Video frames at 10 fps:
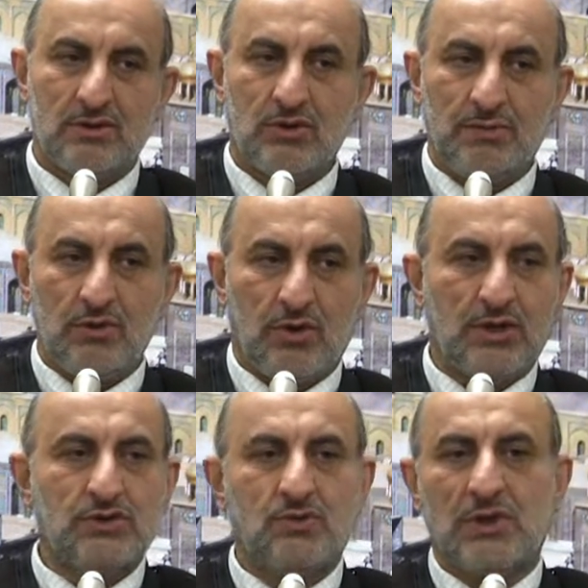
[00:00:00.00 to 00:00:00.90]
To be
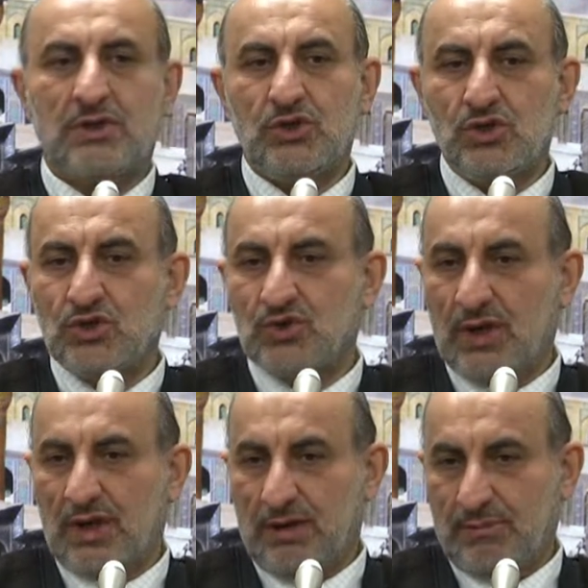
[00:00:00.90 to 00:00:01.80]
washed what
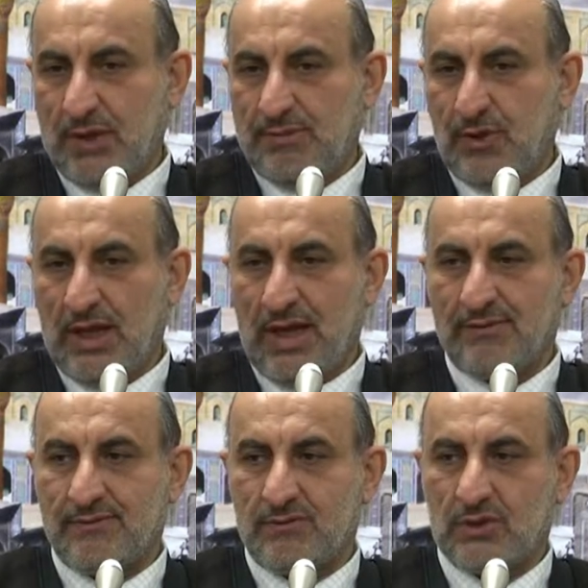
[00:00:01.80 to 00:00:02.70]
usual people
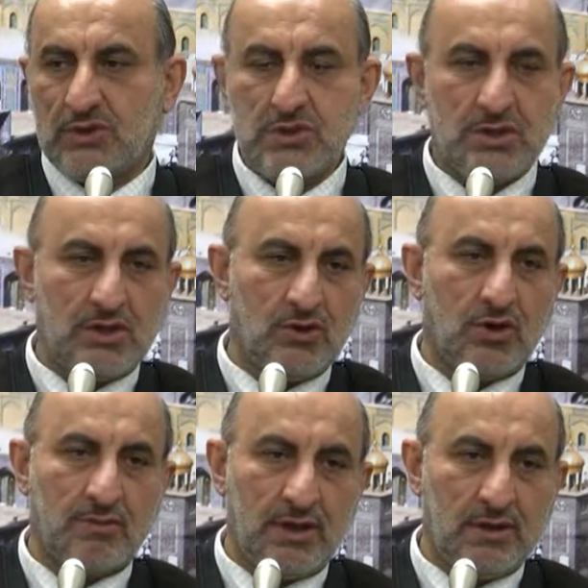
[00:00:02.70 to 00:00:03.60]
have, what is the
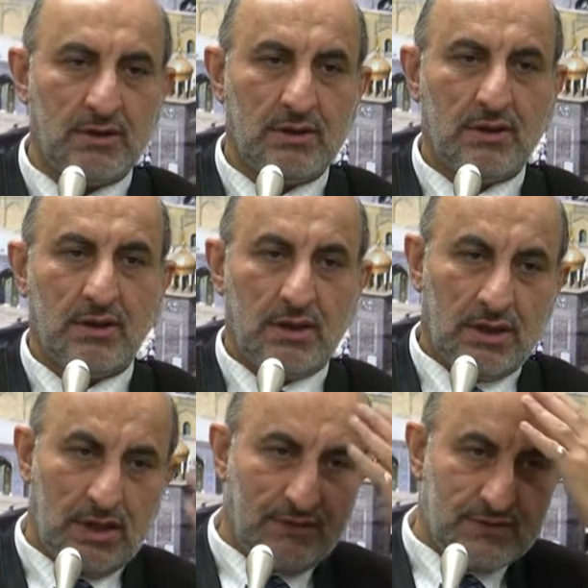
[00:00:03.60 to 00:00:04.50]
normal.
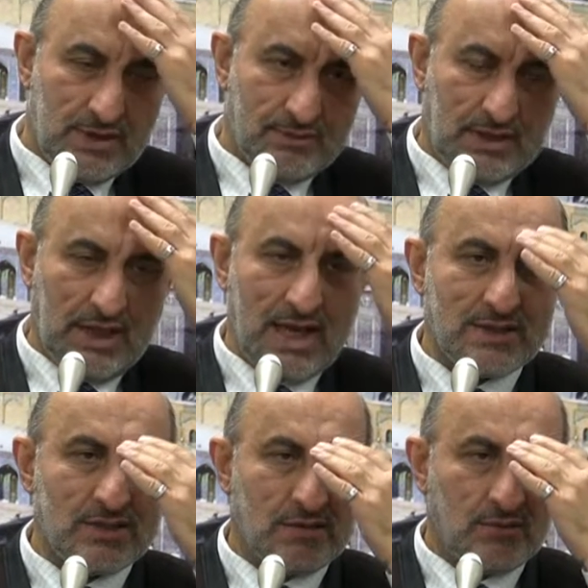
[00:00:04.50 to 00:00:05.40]
If somebody
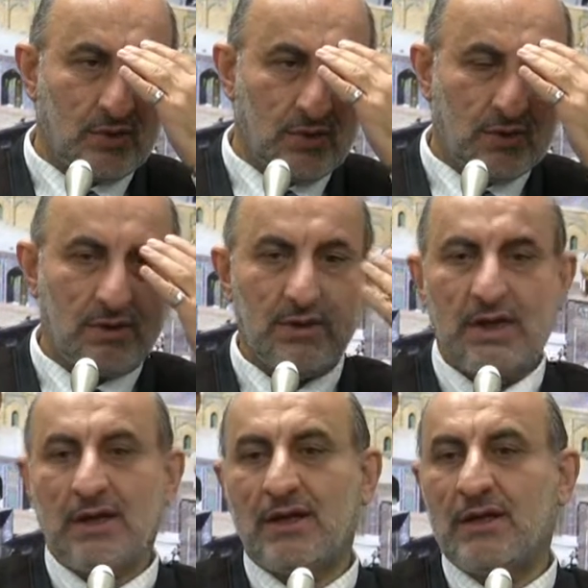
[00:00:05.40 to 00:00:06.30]
has more
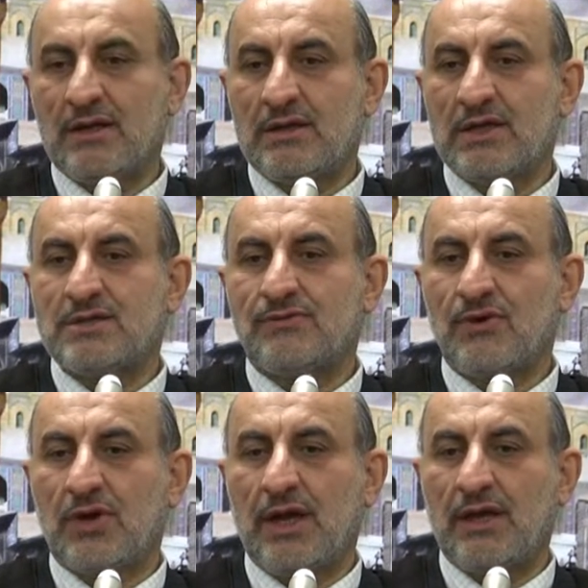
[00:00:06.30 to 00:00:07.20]
hair in his
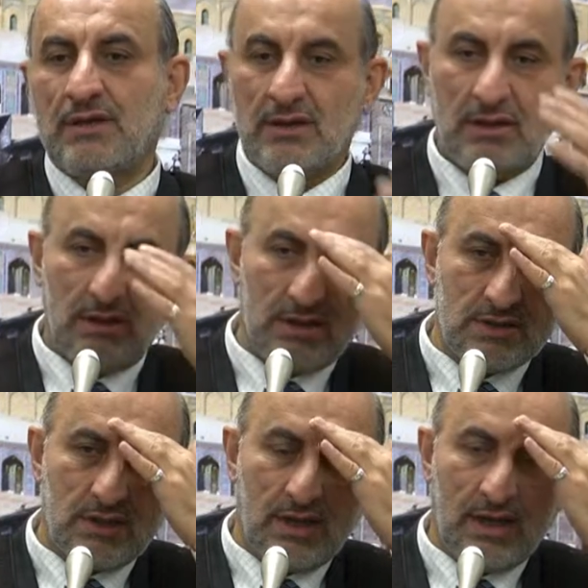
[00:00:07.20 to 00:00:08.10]
forehead,
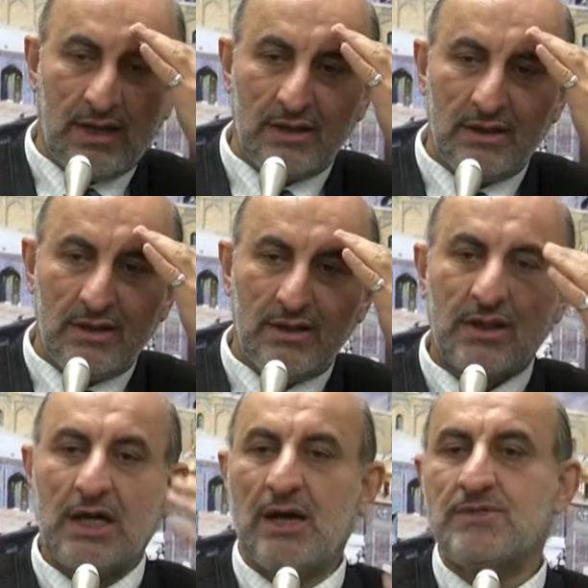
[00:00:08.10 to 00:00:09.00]
his hair
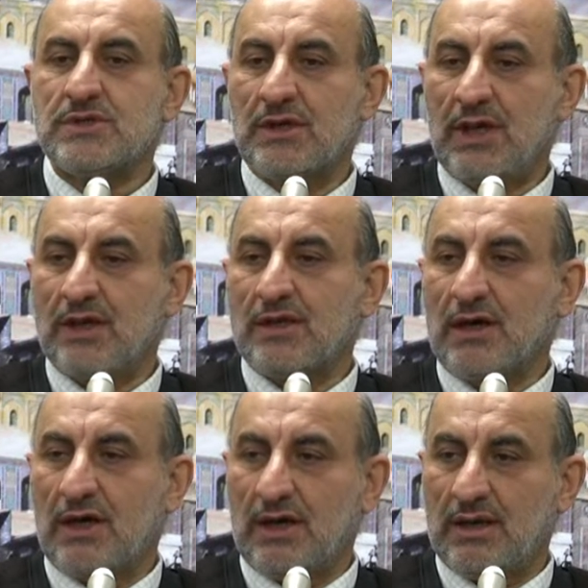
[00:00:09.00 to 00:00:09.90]
comes near
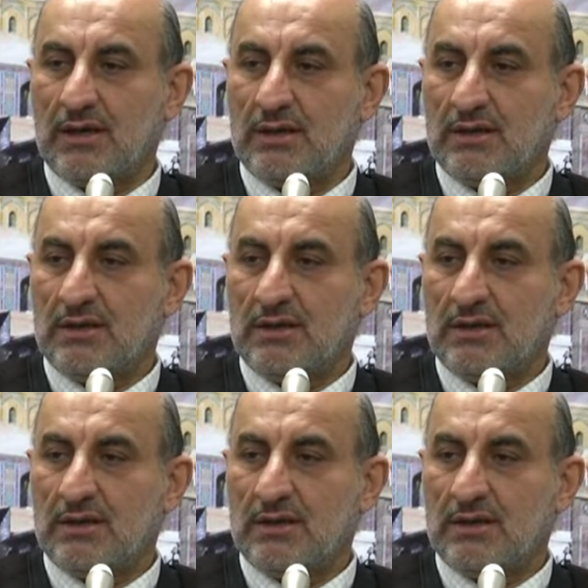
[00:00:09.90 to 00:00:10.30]
the eye,